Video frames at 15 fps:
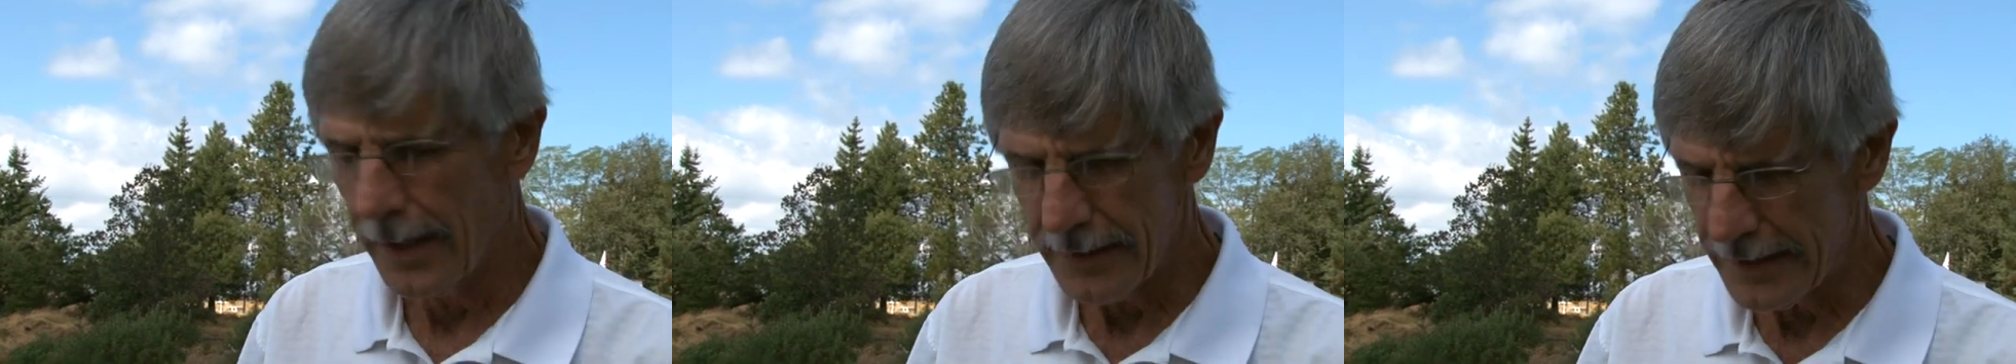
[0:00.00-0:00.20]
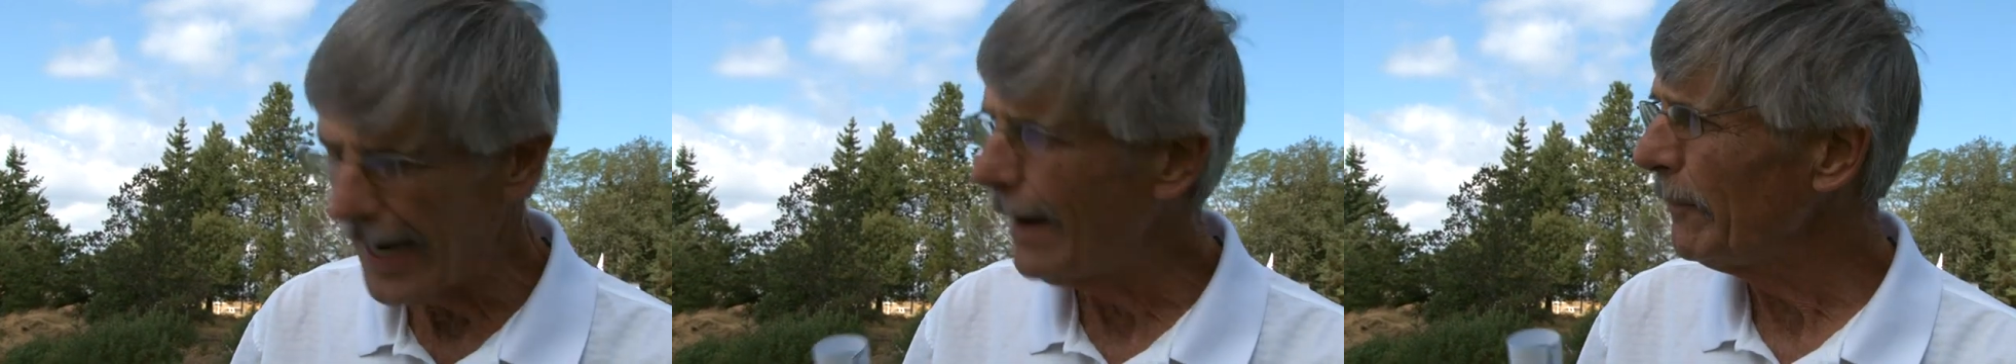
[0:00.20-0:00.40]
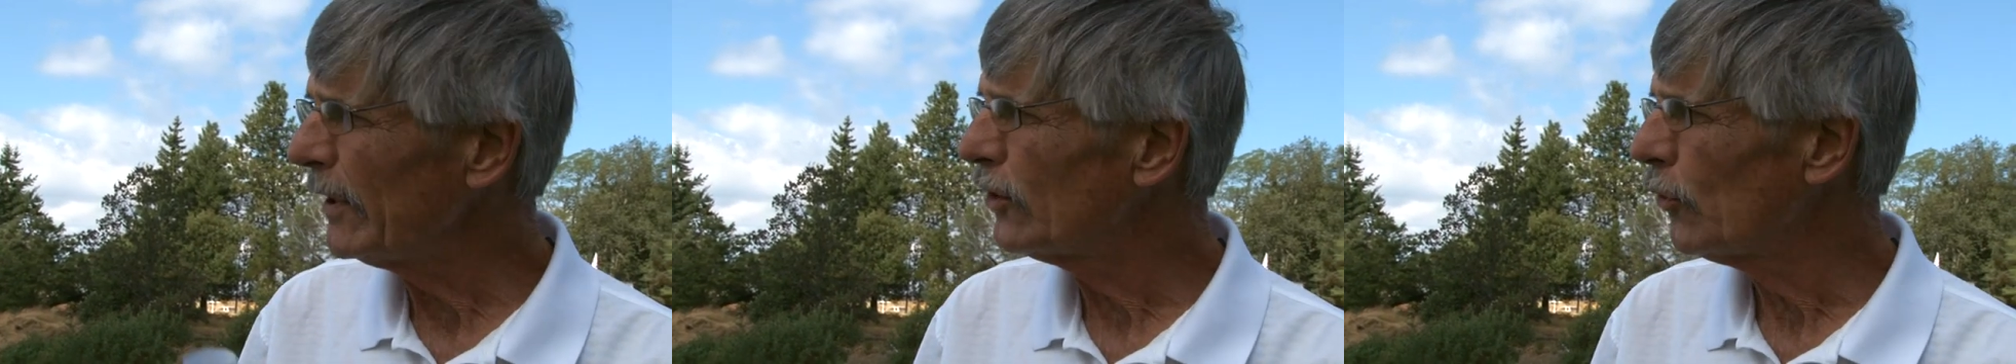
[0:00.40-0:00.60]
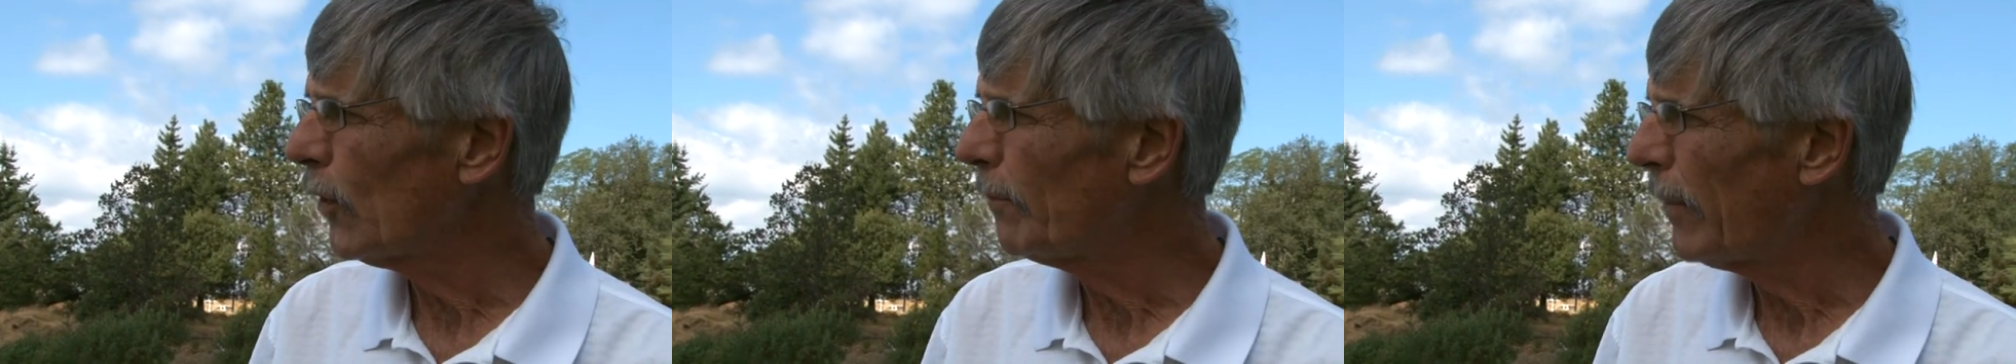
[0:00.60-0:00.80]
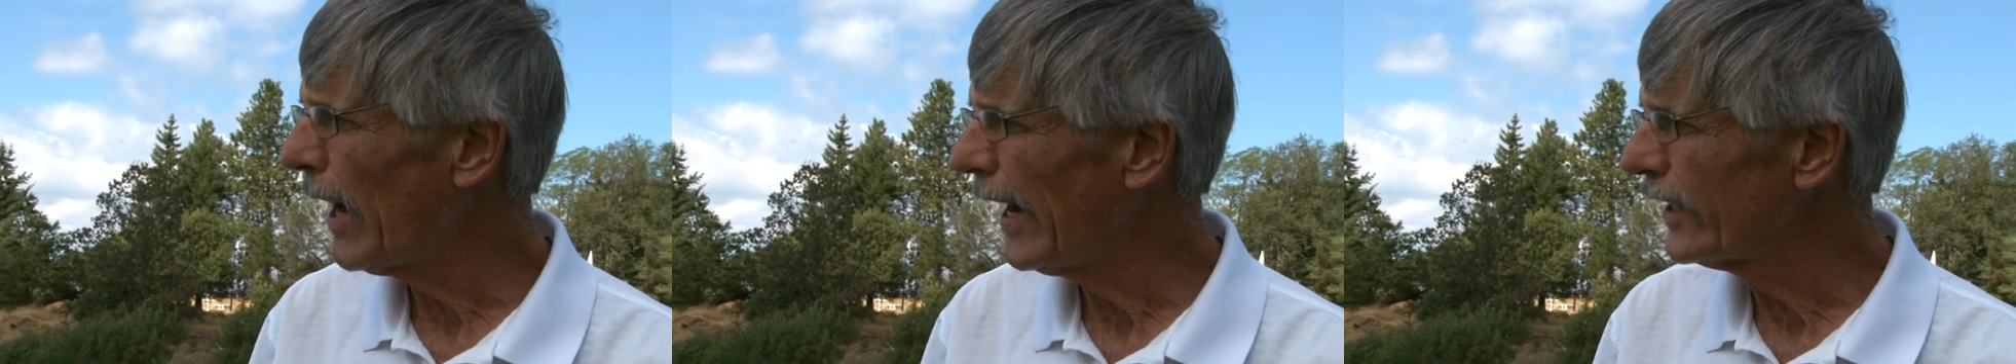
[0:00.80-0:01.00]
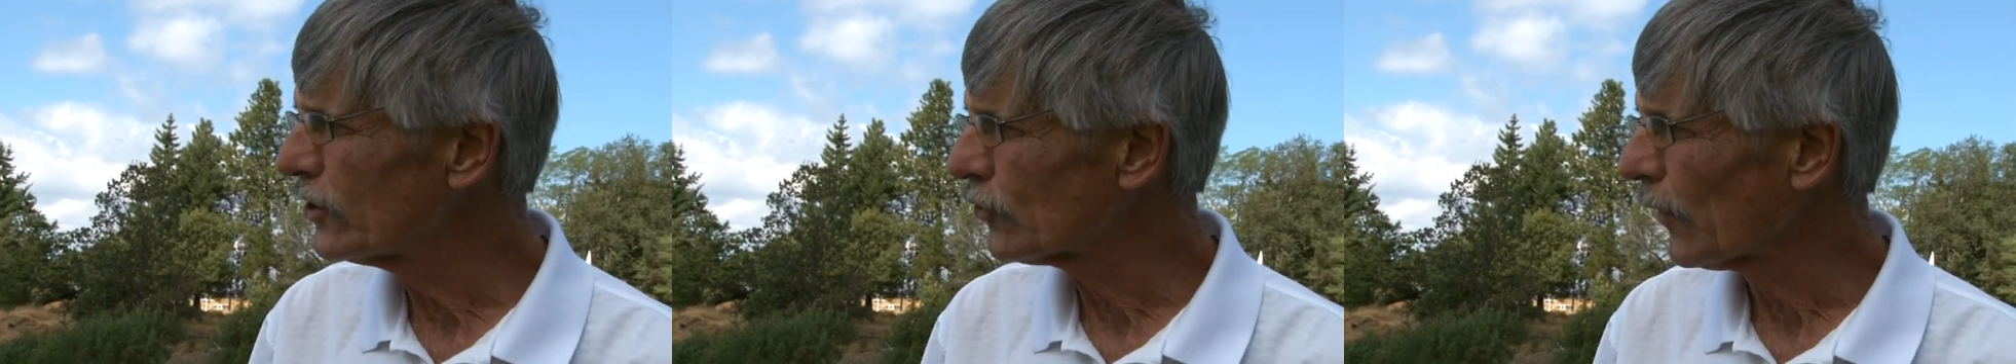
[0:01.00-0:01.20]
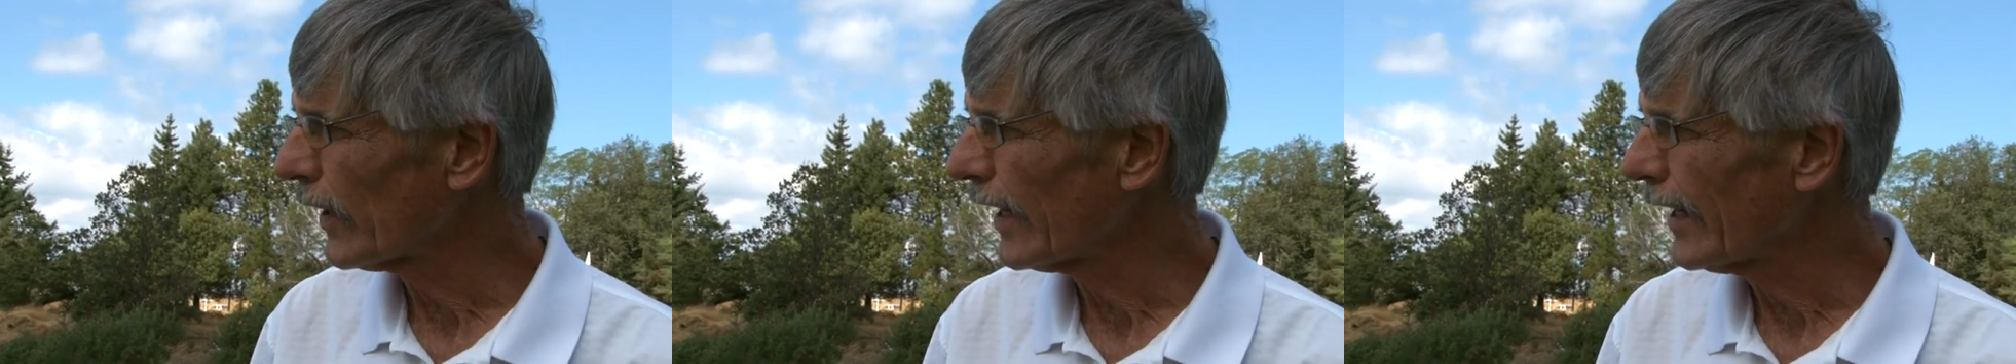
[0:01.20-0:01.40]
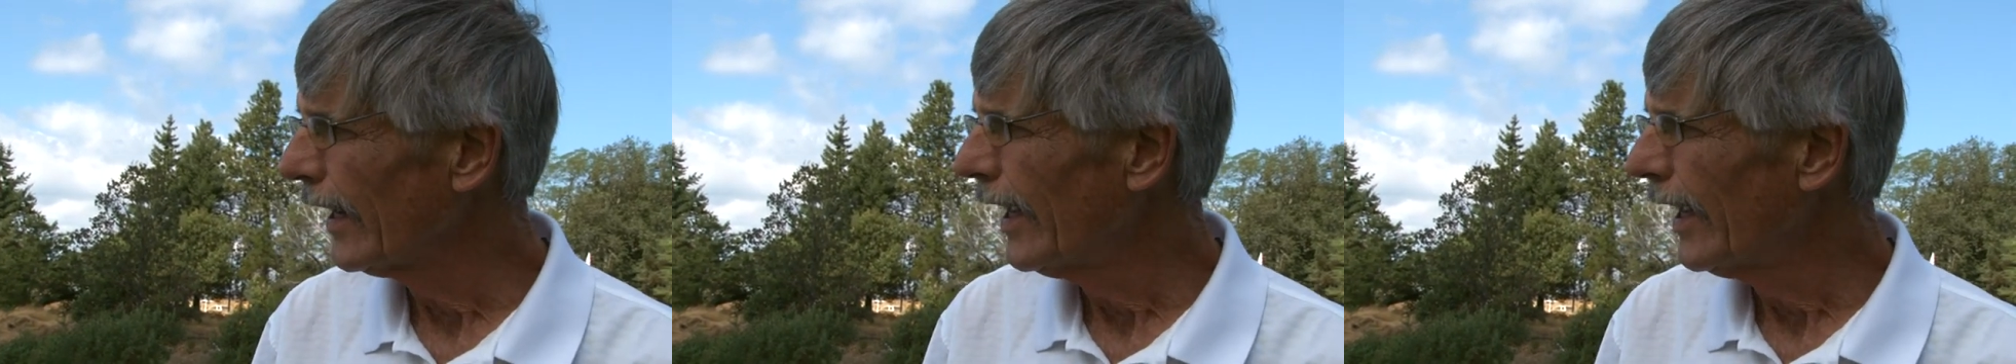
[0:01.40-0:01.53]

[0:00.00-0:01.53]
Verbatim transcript: tie me to a pine tree.